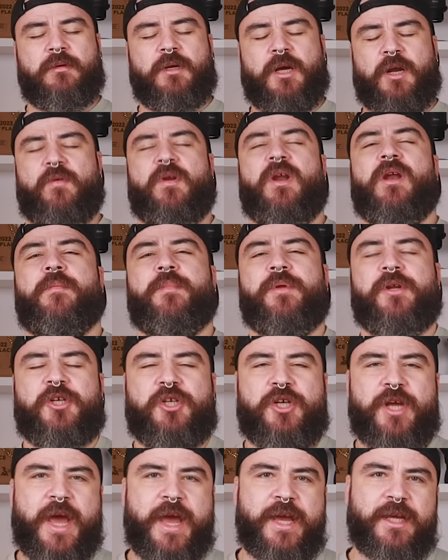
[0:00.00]
I really
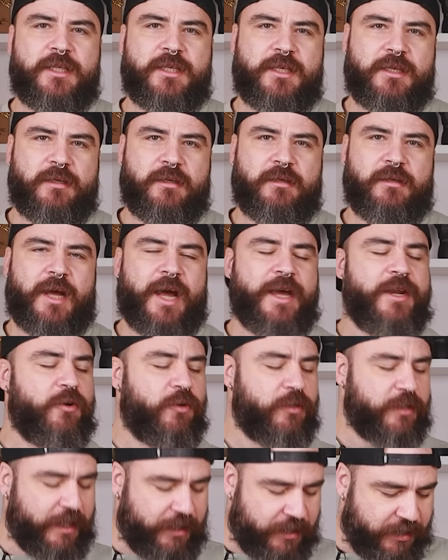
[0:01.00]
appreciate. I
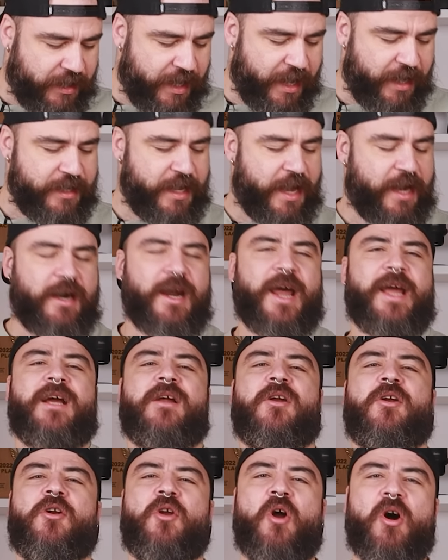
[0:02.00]
know that they are
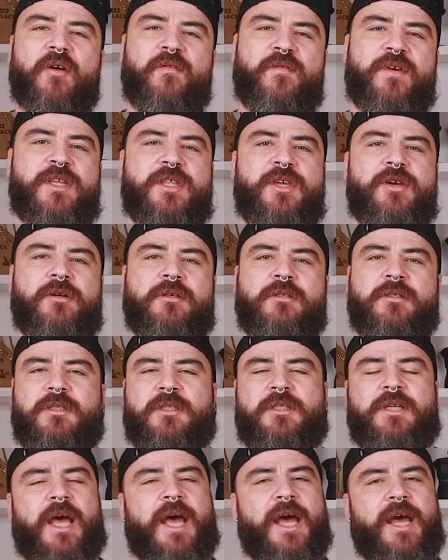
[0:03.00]
like long
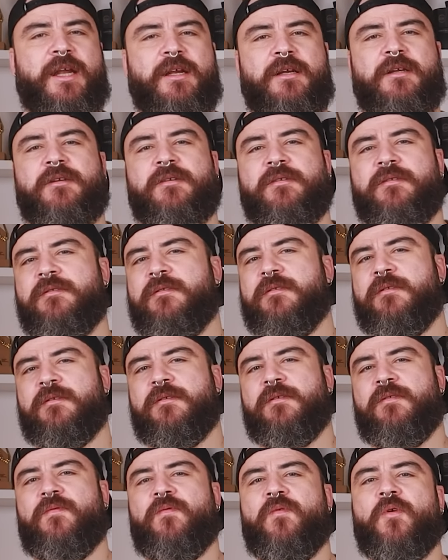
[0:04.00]
videos, and
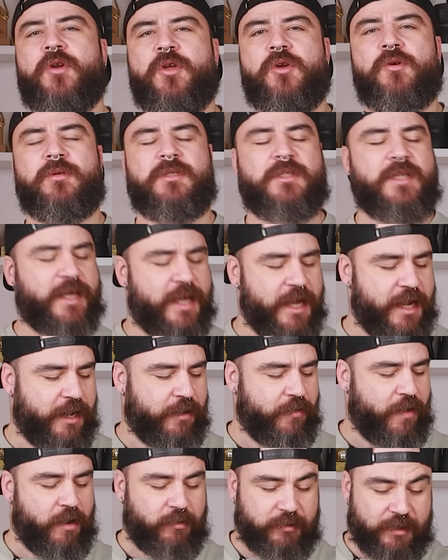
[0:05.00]
for you sticking
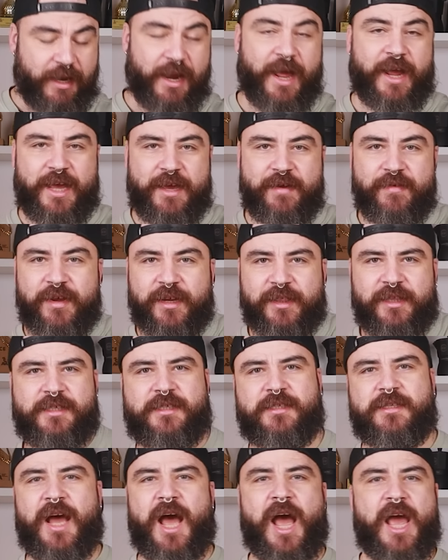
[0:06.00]
around it, like even at
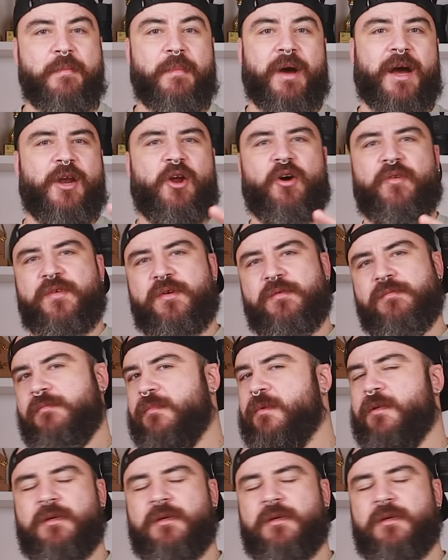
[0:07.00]
this time, I love you.